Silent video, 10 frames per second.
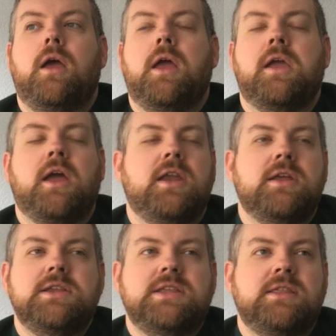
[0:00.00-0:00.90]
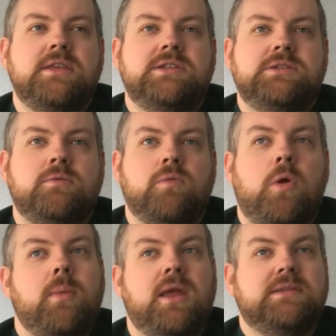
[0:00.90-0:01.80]
I got onto this
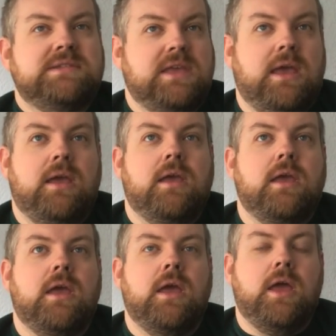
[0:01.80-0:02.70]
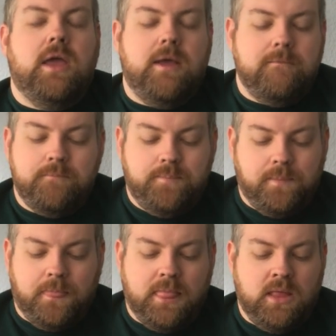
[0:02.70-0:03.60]
romance kick,
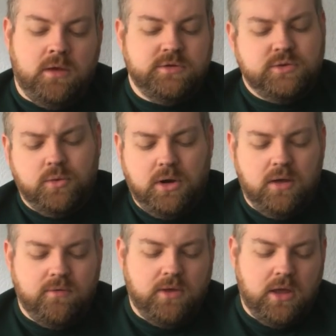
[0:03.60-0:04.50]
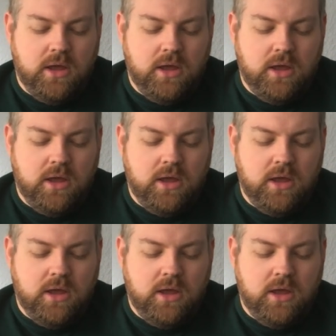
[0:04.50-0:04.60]
sort of.